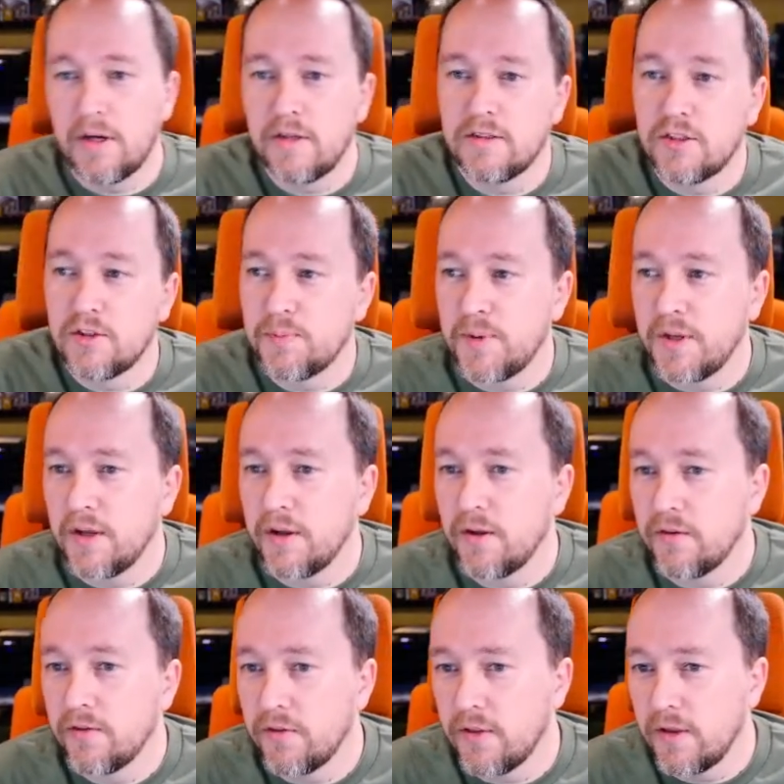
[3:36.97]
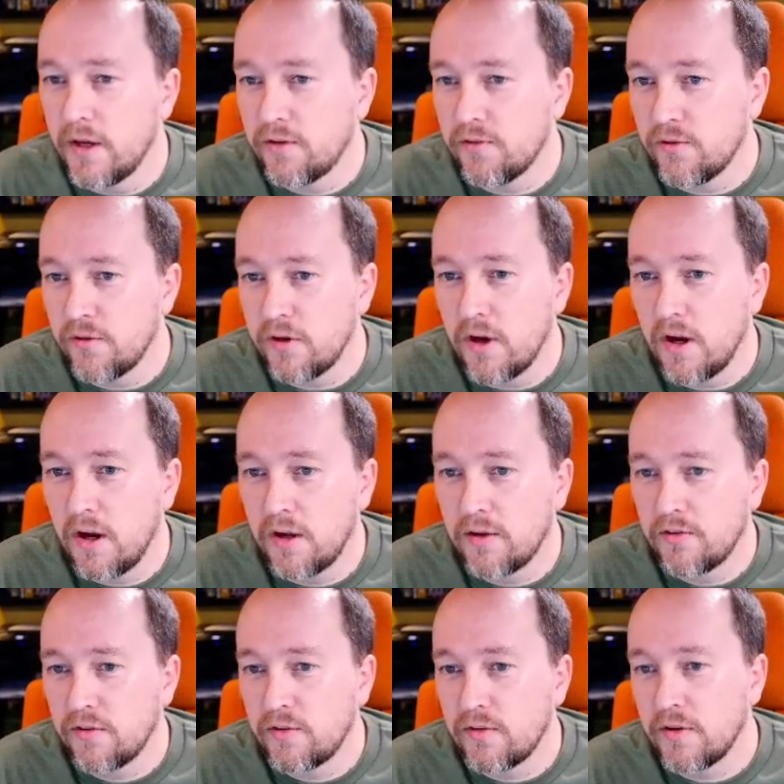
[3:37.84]
just because of the extra
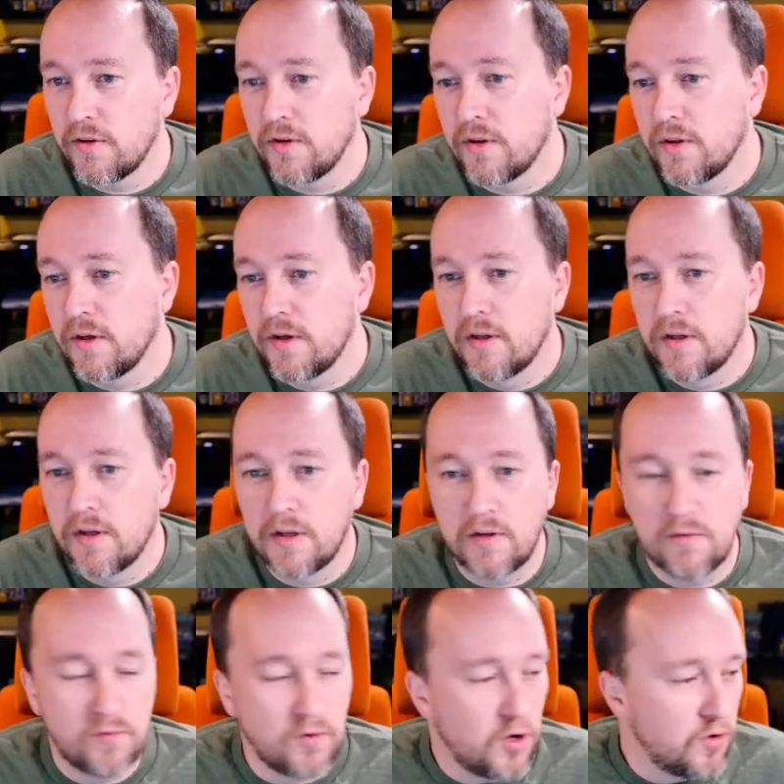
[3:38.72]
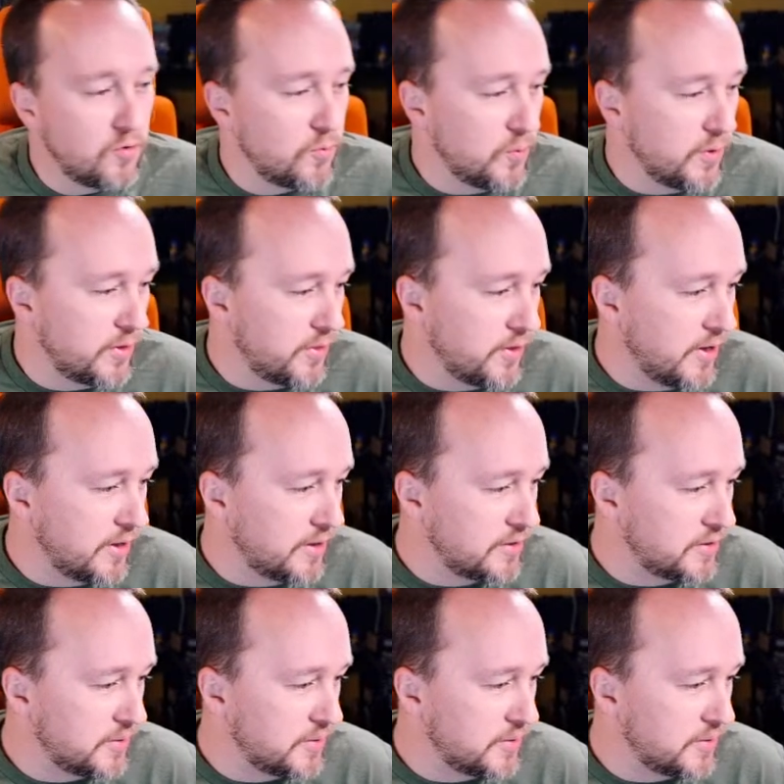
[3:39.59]
cost involved with that.